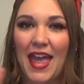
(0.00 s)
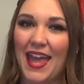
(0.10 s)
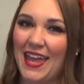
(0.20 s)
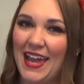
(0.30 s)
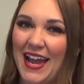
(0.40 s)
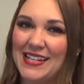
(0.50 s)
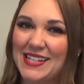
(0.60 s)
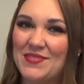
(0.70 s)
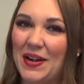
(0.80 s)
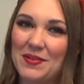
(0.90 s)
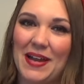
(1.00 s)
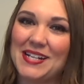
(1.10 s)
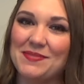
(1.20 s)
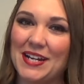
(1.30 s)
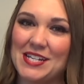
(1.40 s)
Hey guys, and welcome back
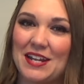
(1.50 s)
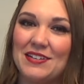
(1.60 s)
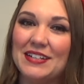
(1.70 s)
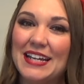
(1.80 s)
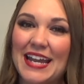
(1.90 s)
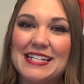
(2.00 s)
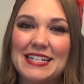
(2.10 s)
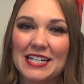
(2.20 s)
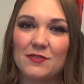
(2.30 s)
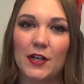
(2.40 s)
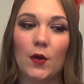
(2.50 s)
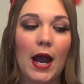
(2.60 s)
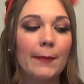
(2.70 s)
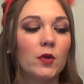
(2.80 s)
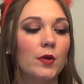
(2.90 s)
to my channel. In today's video,
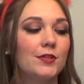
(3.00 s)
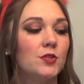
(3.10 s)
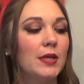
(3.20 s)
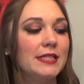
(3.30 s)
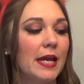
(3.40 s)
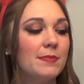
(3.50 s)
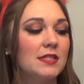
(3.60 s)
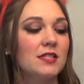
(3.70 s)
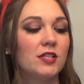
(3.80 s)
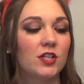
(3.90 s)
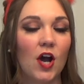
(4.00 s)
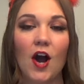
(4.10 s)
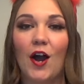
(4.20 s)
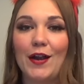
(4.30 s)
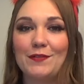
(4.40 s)
I'm going to attempt to
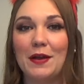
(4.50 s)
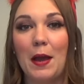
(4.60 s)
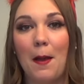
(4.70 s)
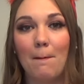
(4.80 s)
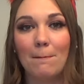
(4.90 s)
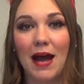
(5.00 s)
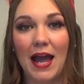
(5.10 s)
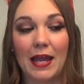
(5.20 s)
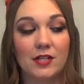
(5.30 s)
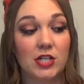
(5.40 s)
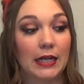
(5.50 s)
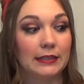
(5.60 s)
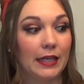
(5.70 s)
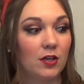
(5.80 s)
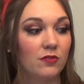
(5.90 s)
carve my
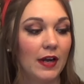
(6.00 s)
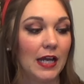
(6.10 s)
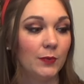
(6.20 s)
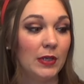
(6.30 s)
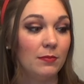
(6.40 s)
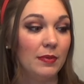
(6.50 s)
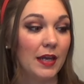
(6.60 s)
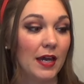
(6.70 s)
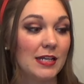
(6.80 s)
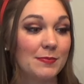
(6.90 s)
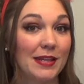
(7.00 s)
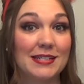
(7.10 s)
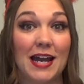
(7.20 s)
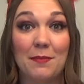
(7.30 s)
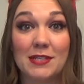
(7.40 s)
jack-o'-lantern for Halloween because by the
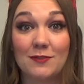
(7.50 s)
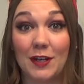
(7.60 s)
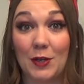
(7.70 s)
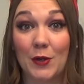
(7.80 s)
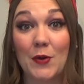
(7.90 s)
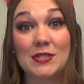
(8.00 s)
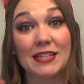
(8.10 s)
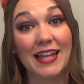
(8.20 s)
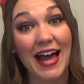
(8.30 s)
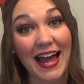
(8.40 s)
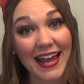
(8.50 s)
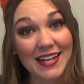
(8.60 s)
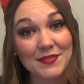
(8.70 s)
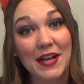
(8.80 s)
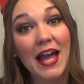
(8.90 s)
time this video goes
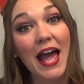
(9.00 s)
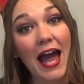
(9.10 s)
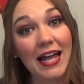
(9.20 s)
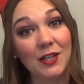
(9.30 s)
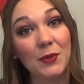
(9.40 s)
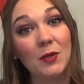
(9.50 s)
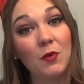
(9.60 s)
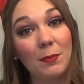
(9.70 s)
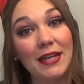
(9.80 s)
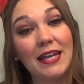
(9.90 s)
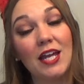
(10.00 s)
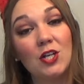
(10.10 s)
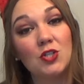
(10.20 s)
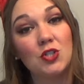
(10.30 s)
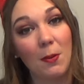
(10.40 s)
live, Halloween will be
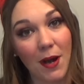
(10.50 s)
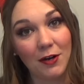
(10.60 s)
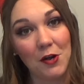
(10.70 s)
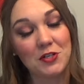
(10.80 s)
tomorrow.